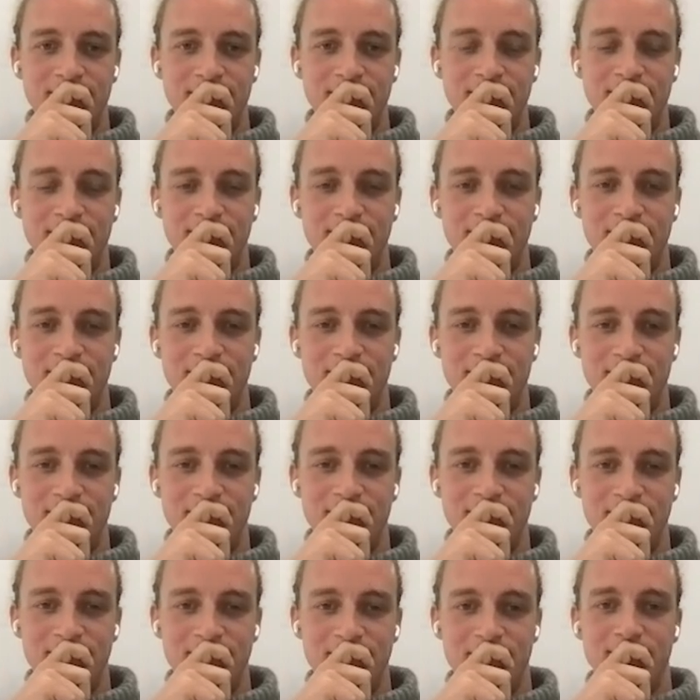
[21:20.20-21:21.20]

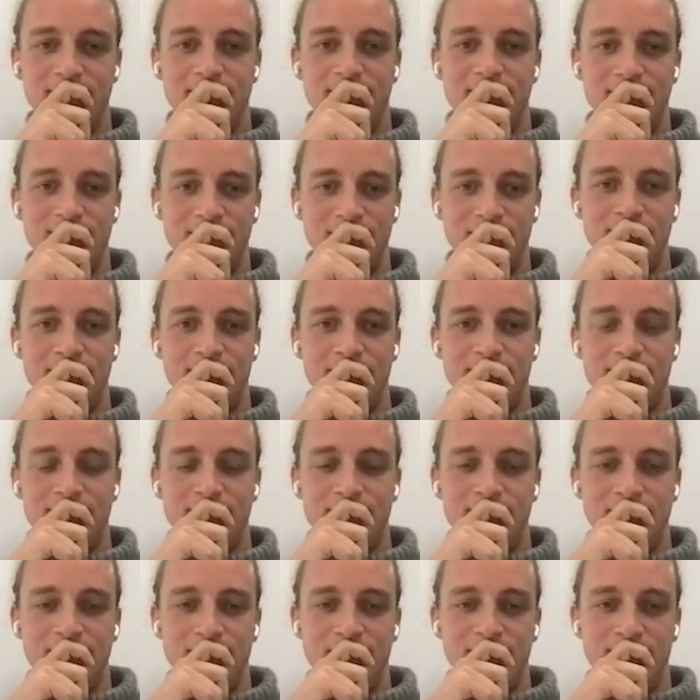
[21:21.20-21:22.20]

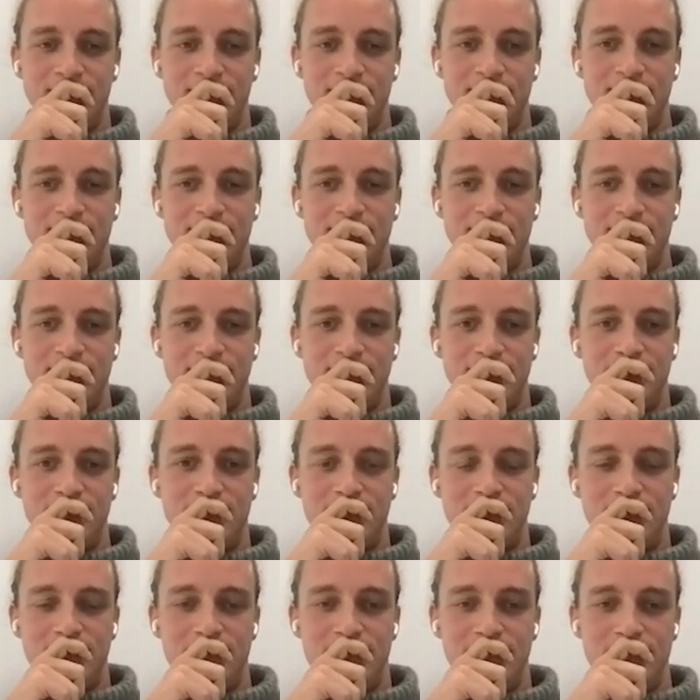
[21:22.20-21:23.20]

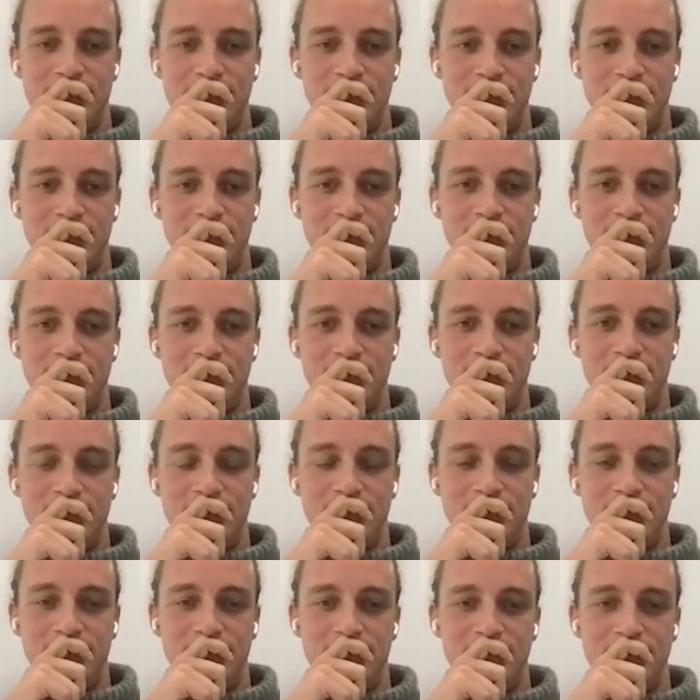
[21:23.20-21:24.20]

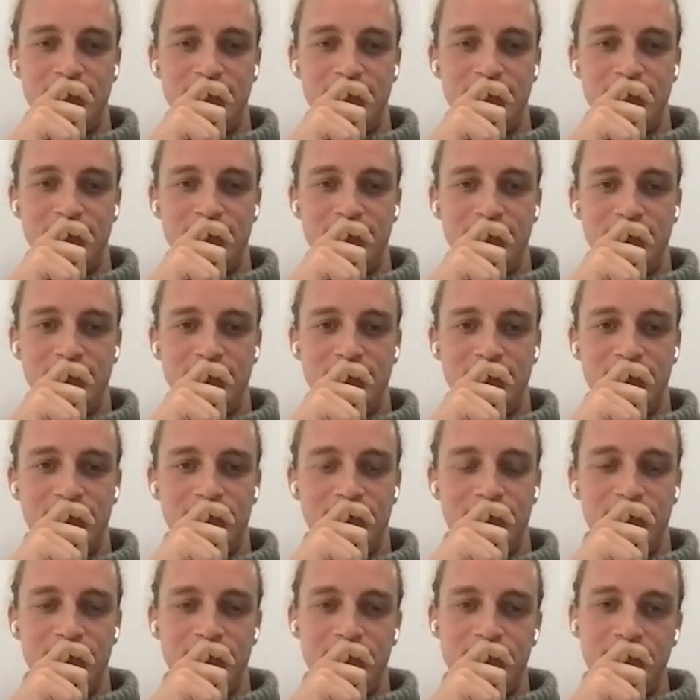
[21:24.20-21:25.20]

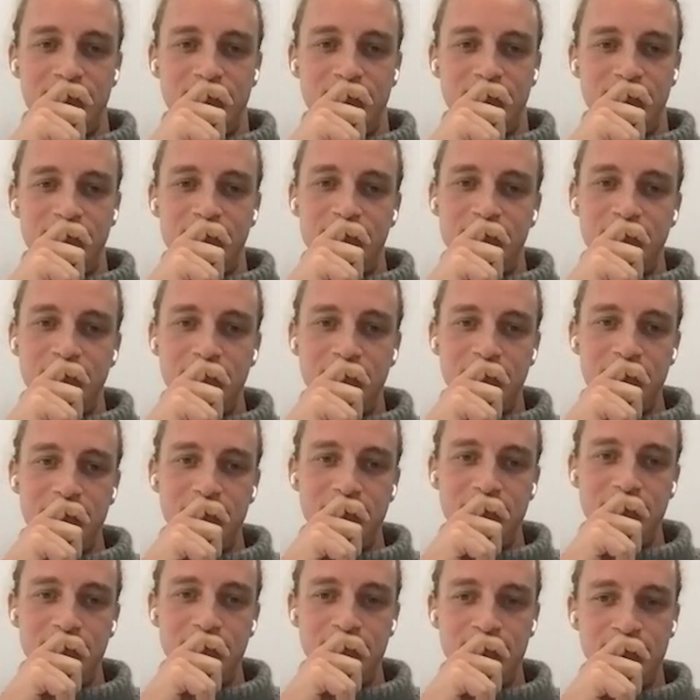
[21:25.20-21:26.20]

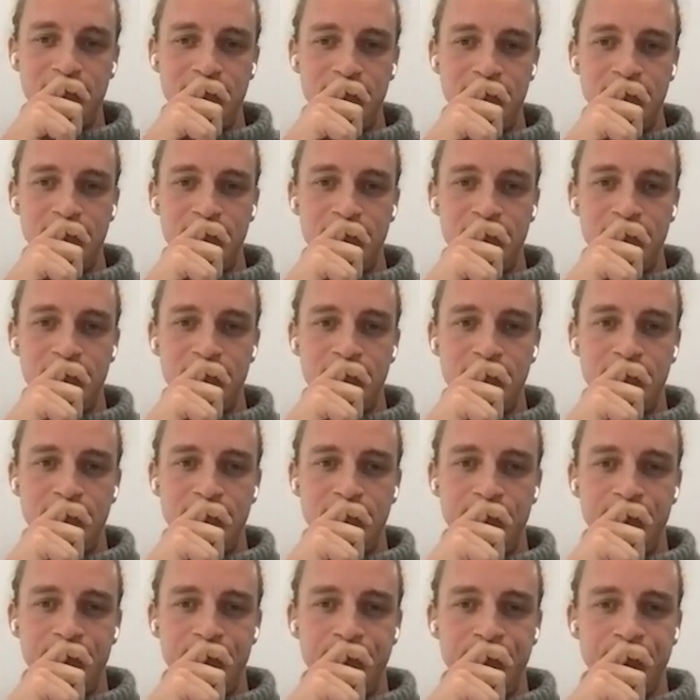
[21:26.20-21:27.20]

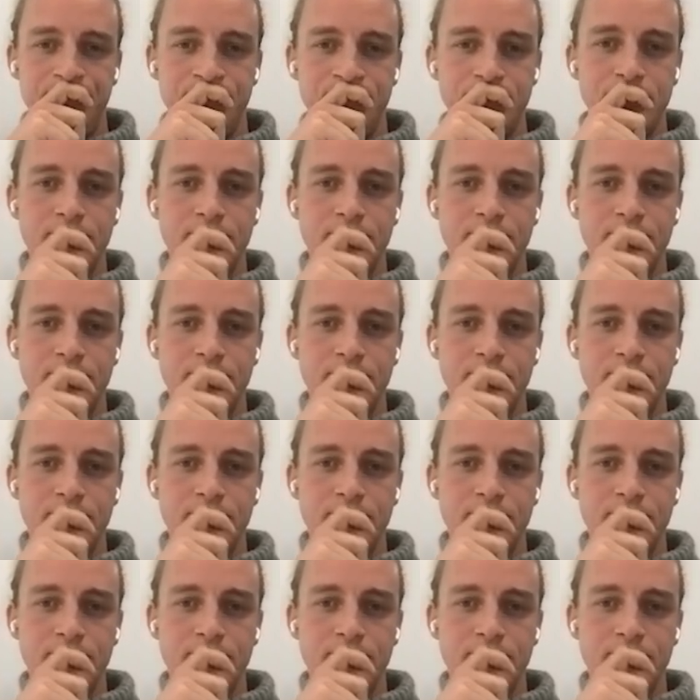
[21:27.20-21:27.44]
[no speech]